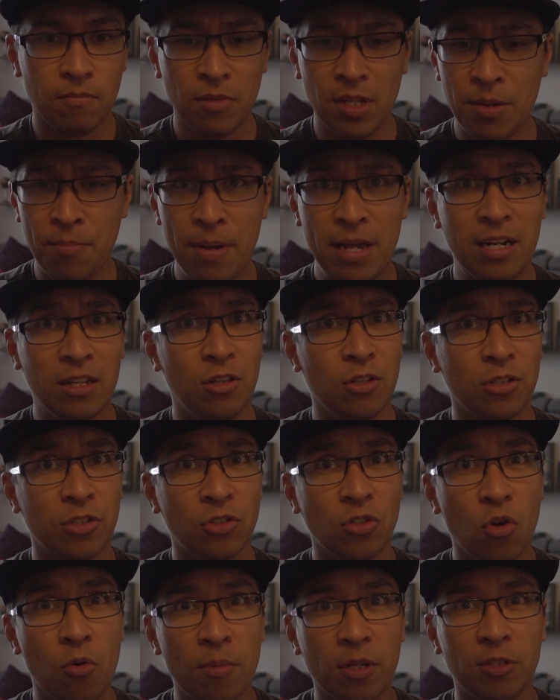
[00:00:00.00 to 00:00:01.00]
it made it look
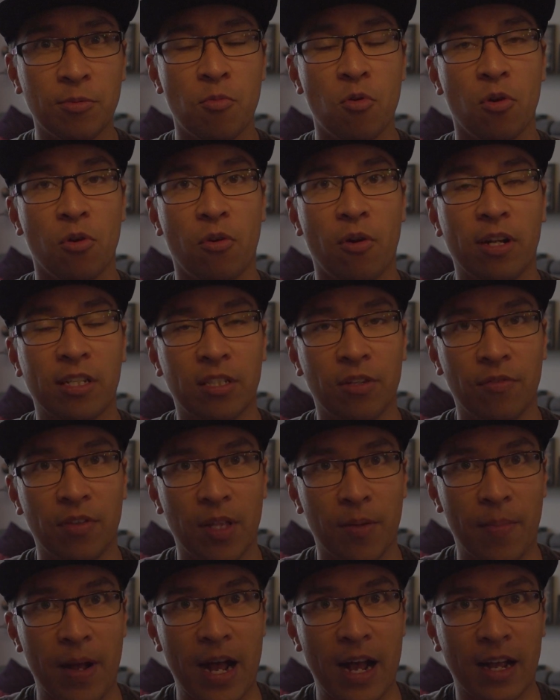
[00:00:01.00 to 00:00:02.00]
so much more aggressive in
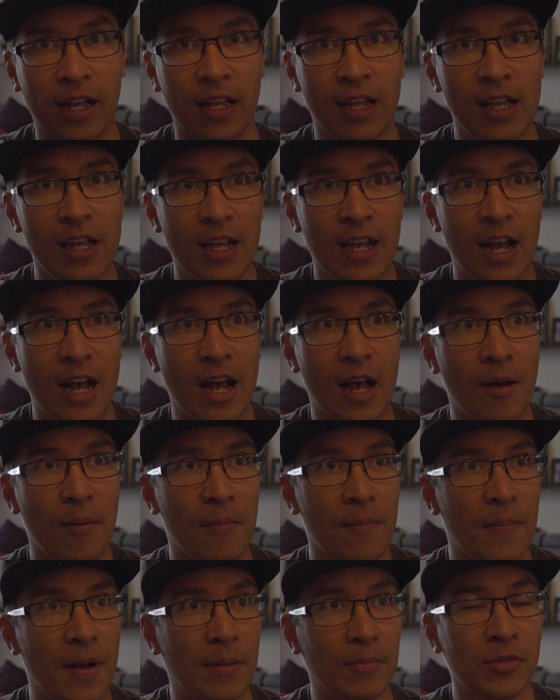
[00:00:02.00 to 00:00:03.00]
the back.
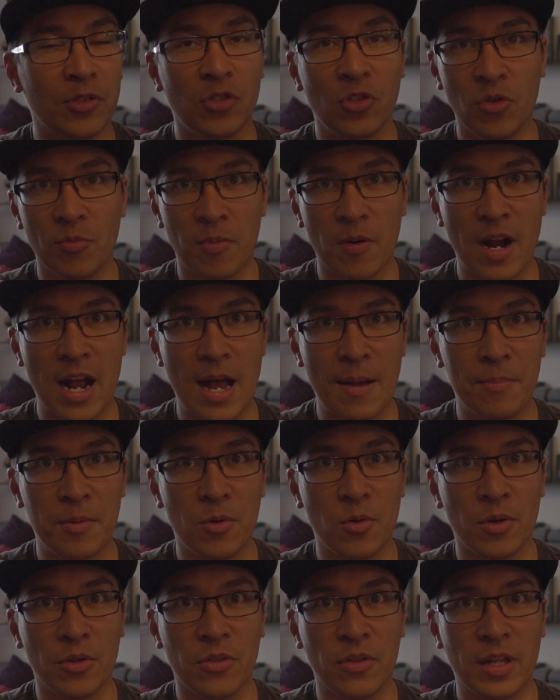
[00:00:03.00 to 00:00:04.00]
I'm super happy
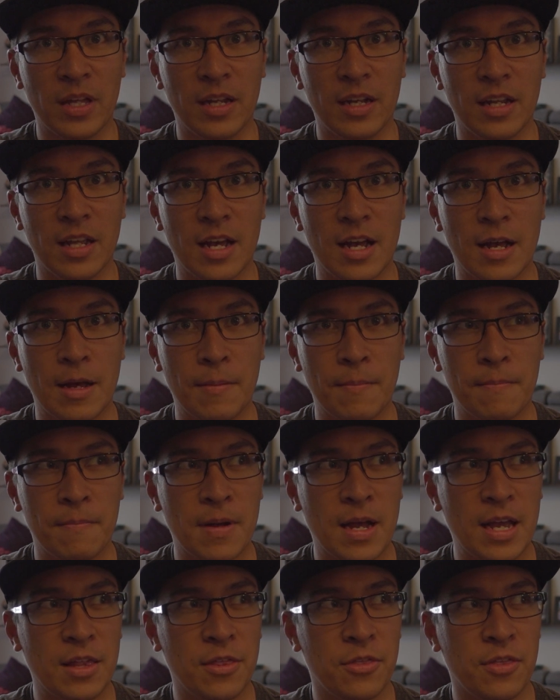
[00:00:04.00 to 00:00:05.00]
with it.
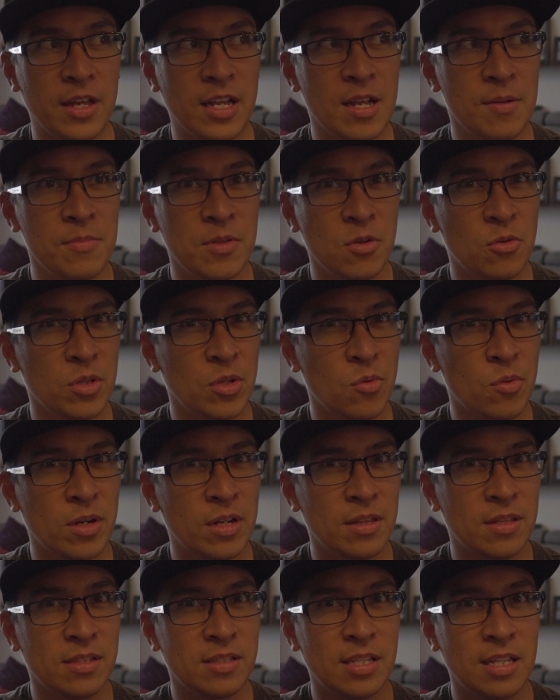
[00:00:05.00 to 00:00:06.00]
I think I'm the only one
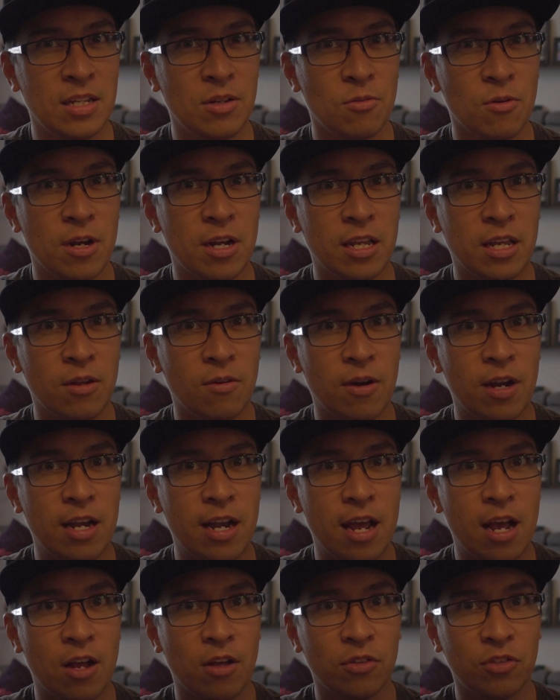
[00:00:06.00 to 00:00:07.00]
in the city running it right
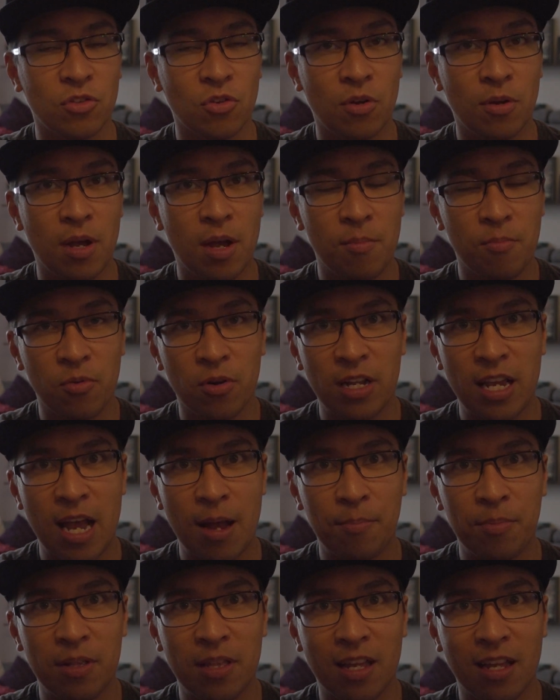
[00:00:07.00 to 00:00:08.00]
now, so I'm pretty
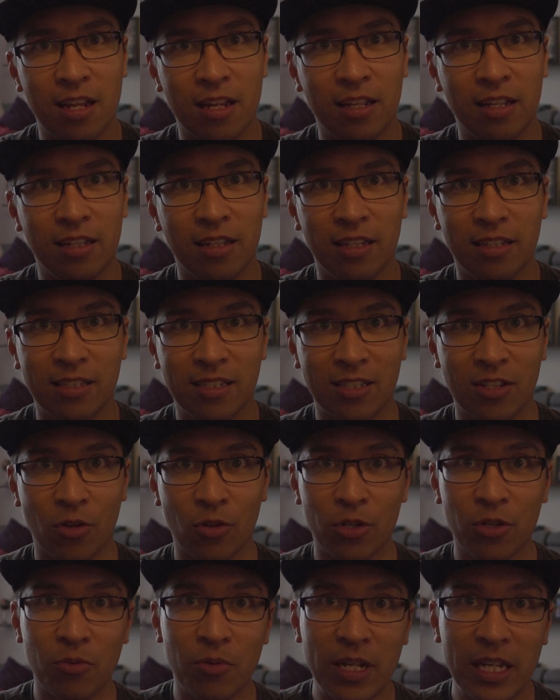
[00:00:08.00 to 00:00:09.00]
happy that it's still
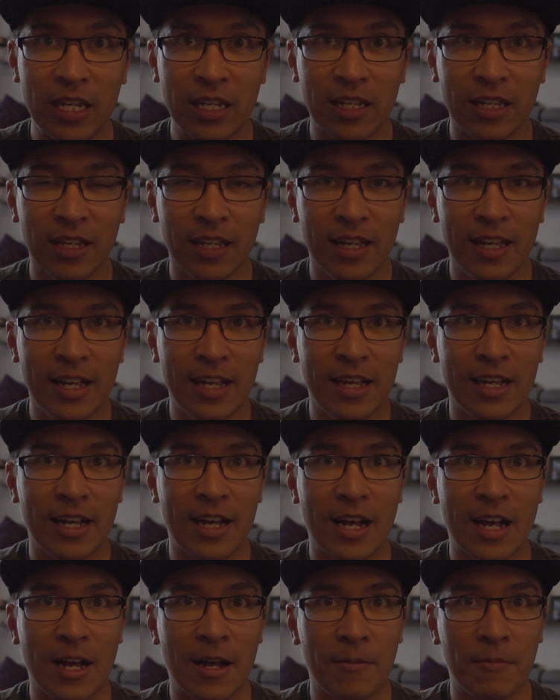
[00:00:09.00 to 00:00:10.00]
unique,
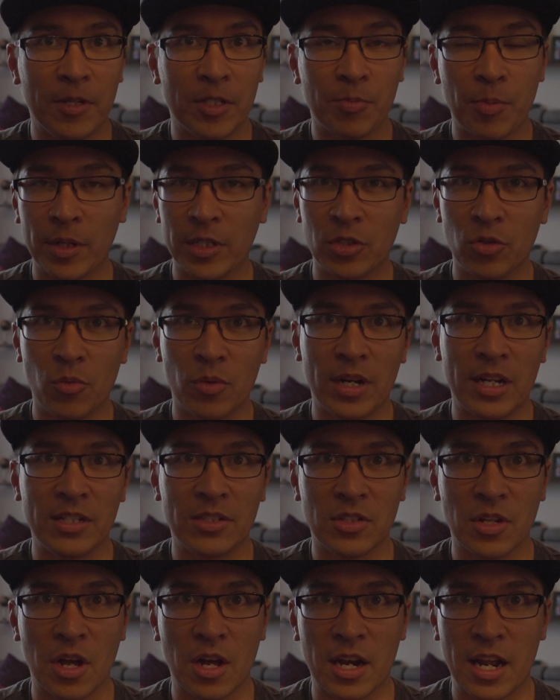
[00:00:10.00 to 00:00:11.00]
especially when I
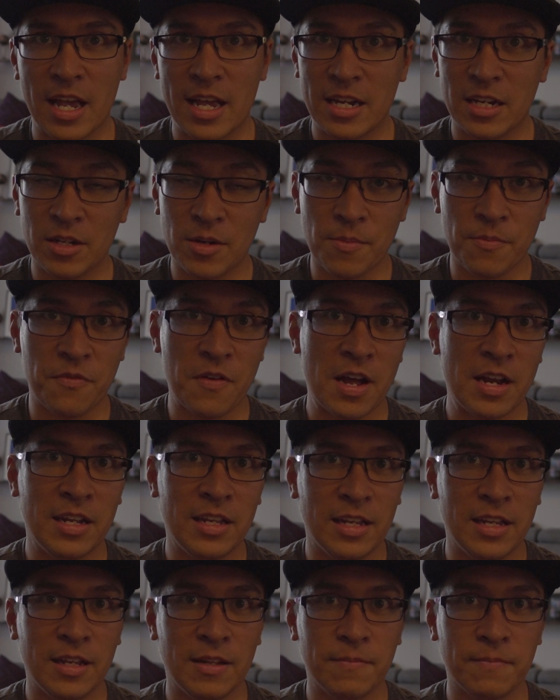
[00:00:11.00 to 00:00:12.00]
saw it. I ended up
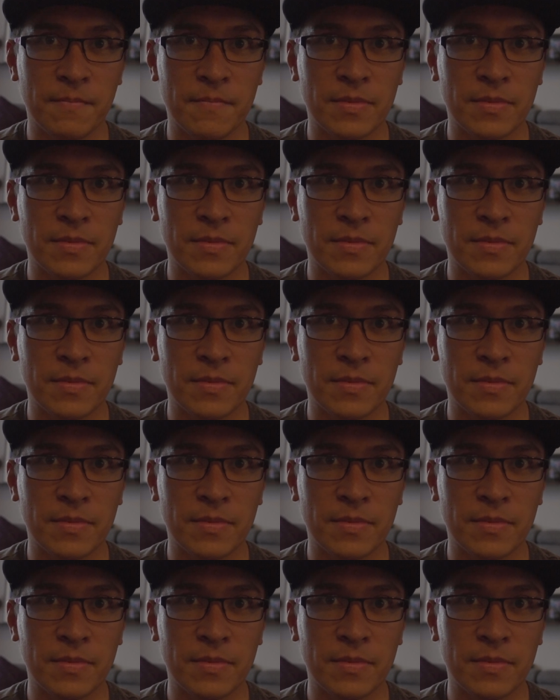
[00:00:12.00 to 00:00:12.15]
finding it